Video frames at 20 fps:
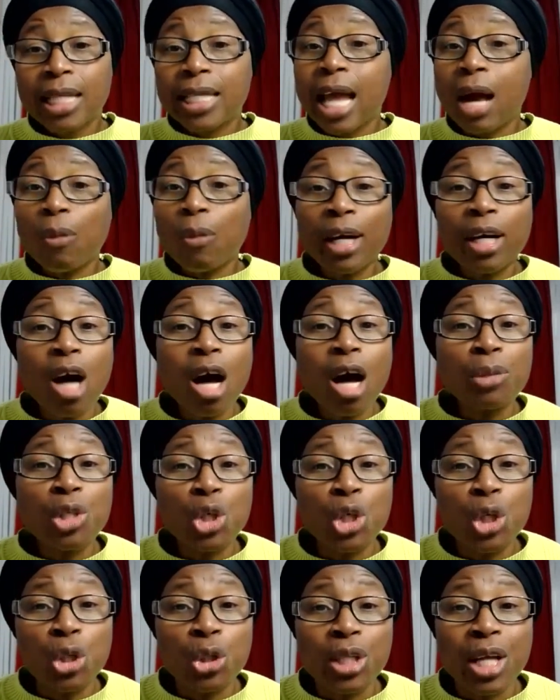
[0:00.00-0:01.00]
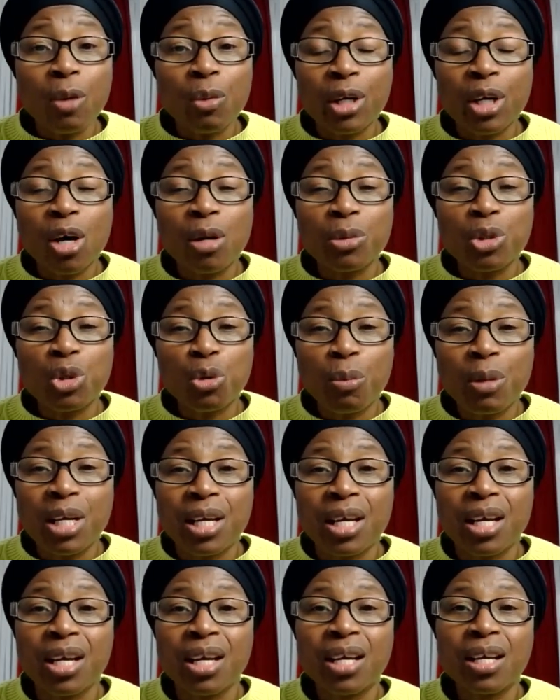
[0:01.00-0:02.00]
They will come to you, they will come to
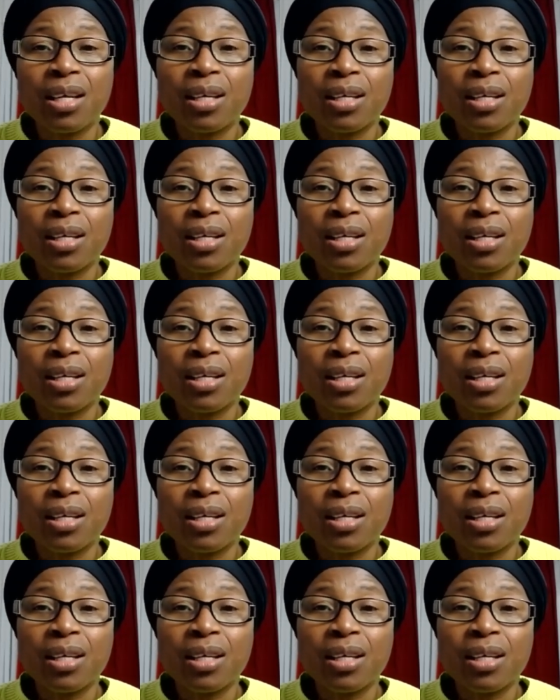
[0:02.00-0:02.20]
me.